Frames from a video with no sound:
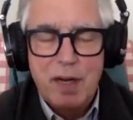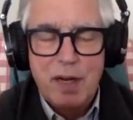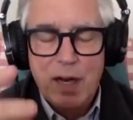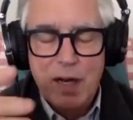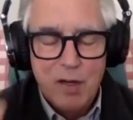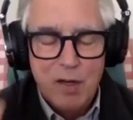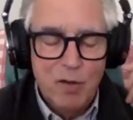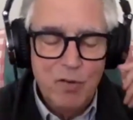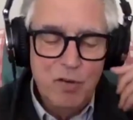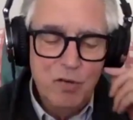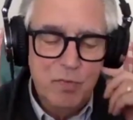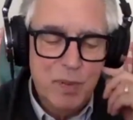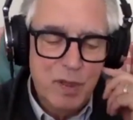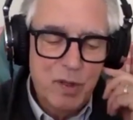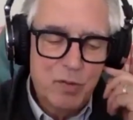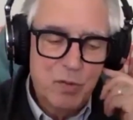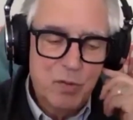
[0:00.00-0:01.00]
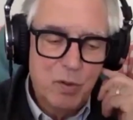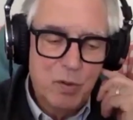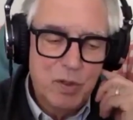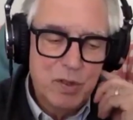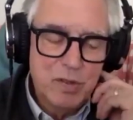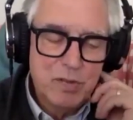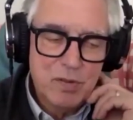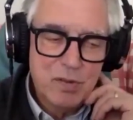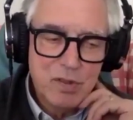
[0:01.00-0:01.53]
and I know you've been through
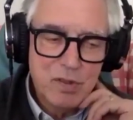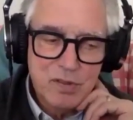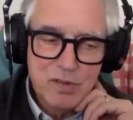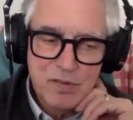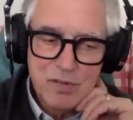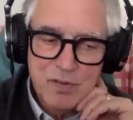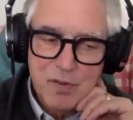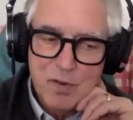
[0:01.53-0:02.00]
this because